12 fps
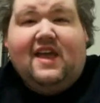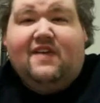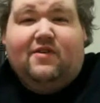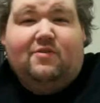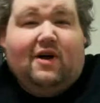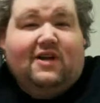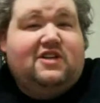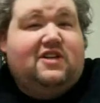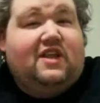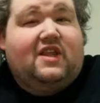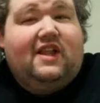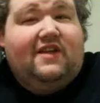even watched the
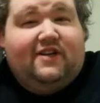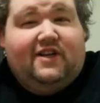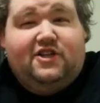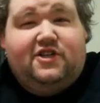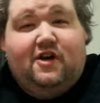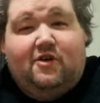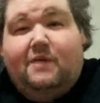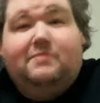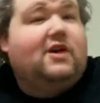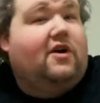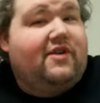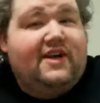Cleveland show. I'm
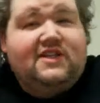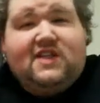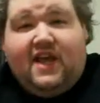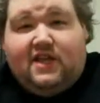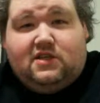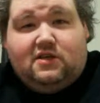sorry it's canceled.